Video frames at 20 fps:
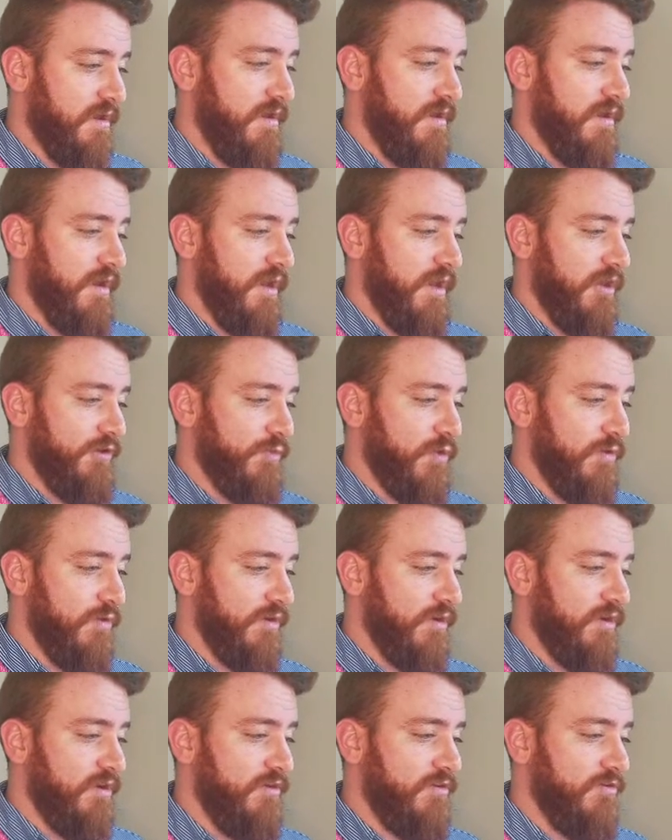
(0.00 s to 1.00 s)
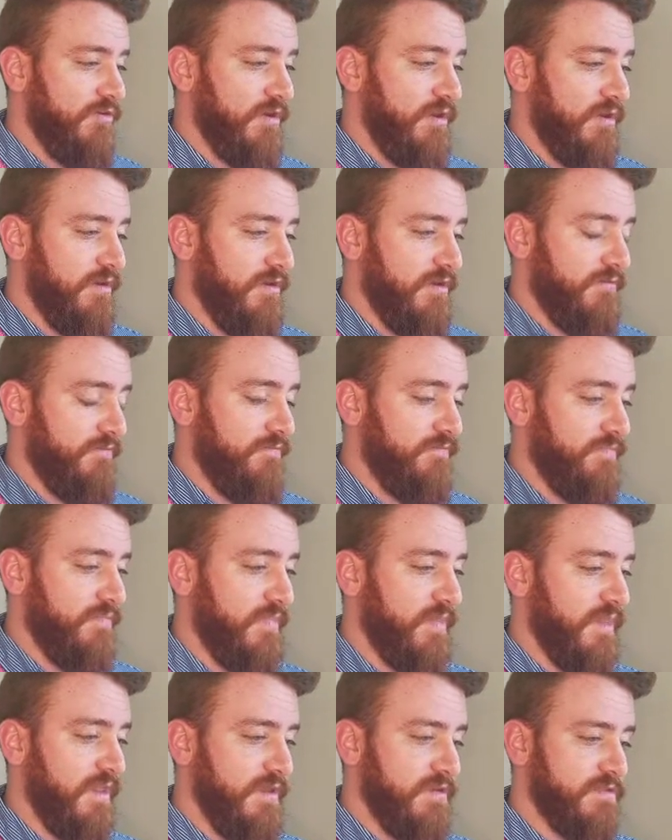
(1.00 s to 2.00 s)
And what we're going to do here
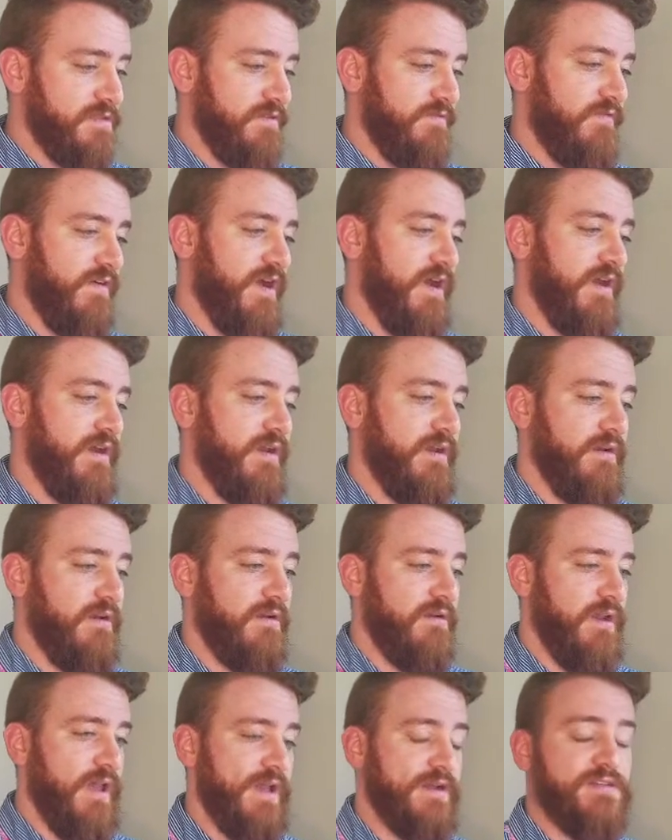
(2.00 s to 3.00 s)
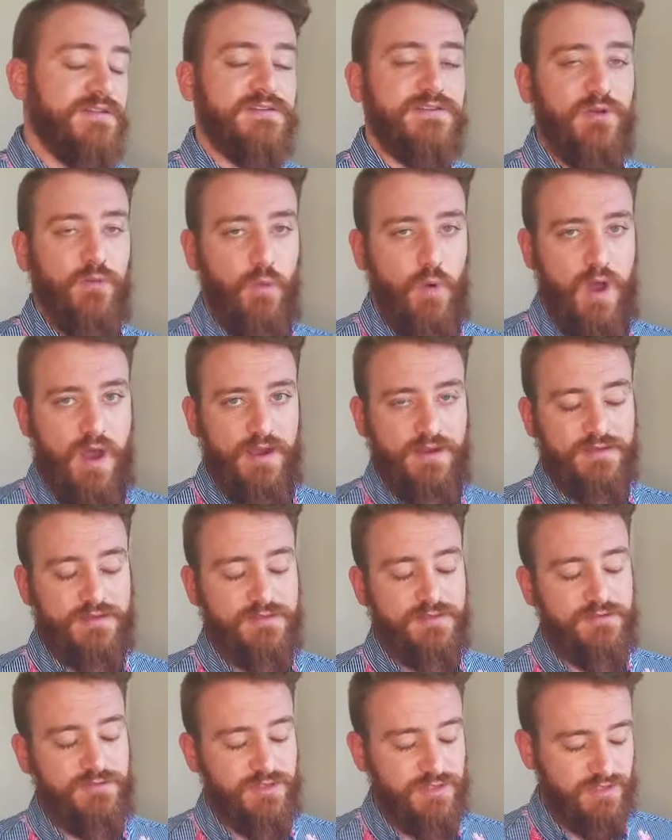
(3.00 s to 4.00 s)
is define x's and y's,
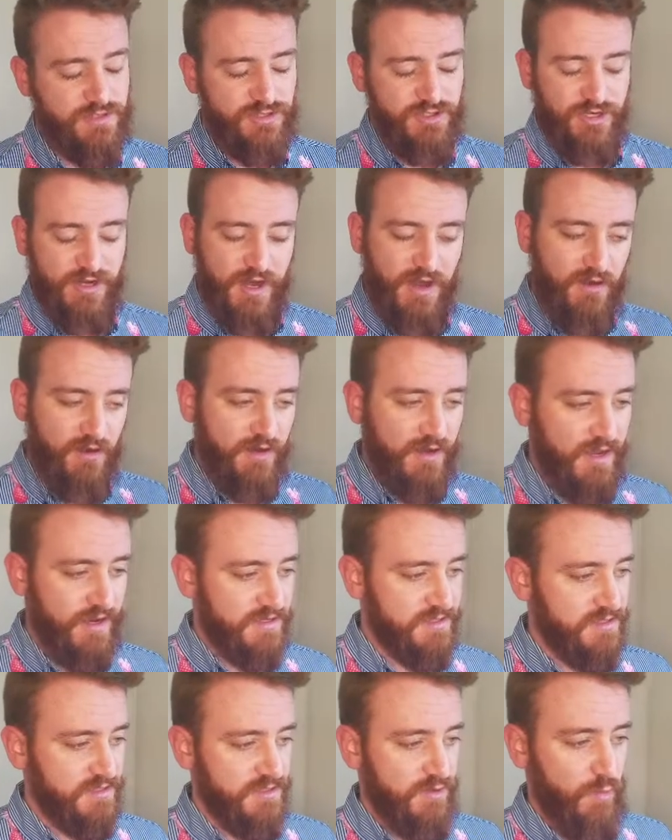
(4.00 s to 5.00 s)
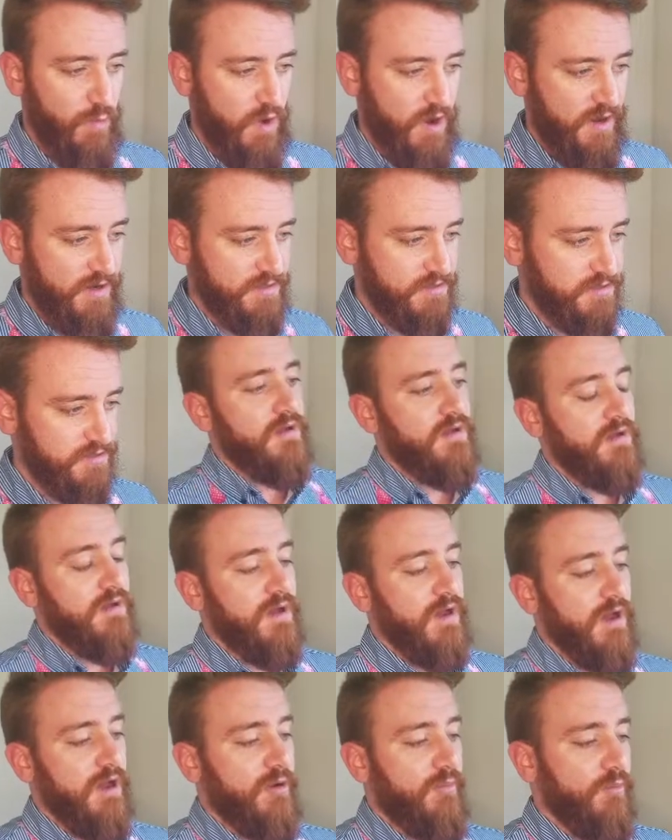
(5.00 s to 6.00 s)
just generic x's and y's.
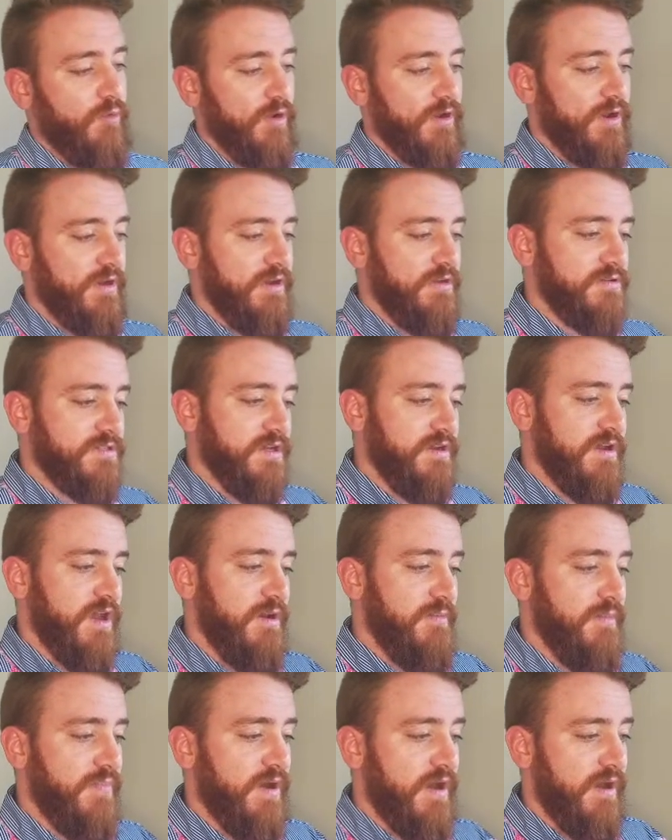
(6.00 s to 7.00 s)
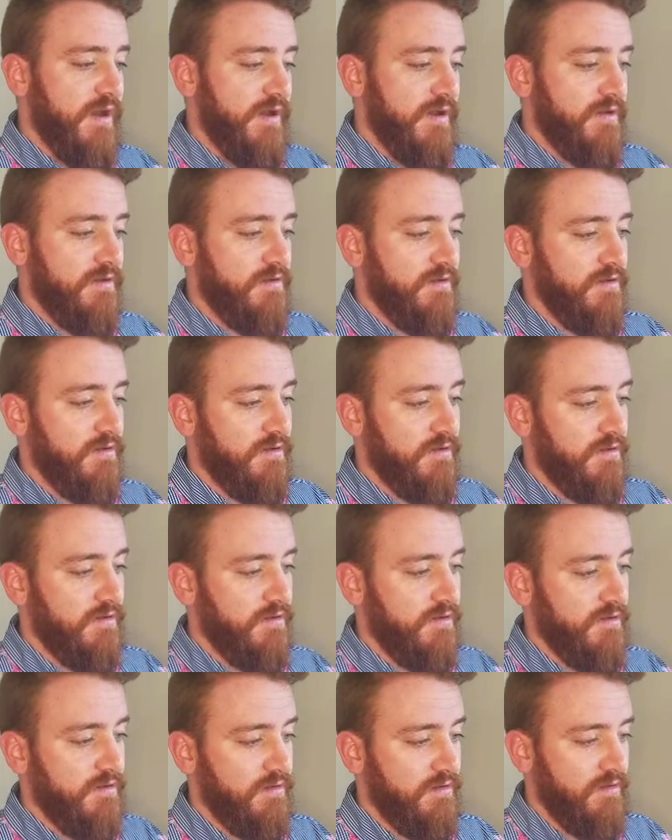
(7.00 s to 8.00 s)
We're going to use a numpy,
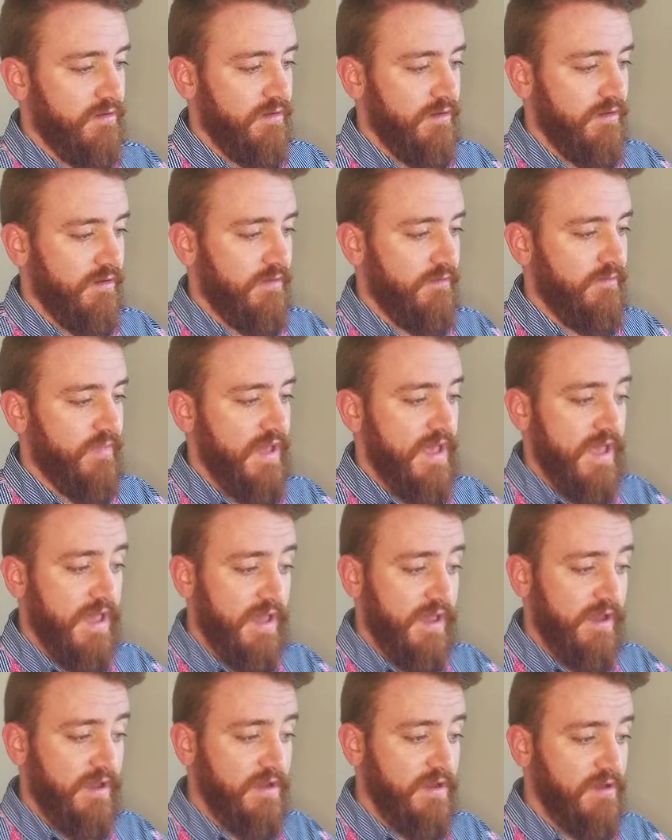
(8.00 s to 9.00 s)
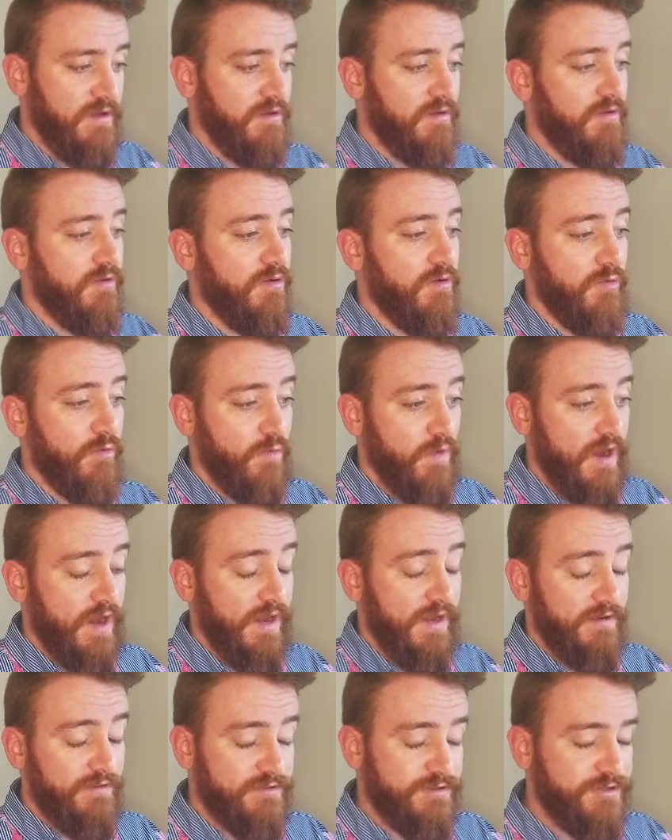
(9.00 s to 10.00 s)
a
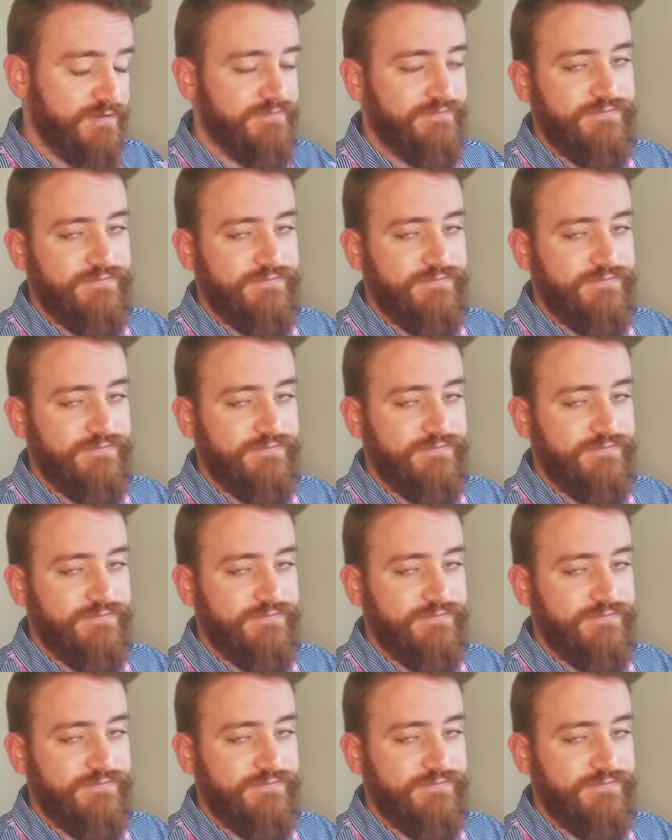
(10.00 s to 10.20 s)
range,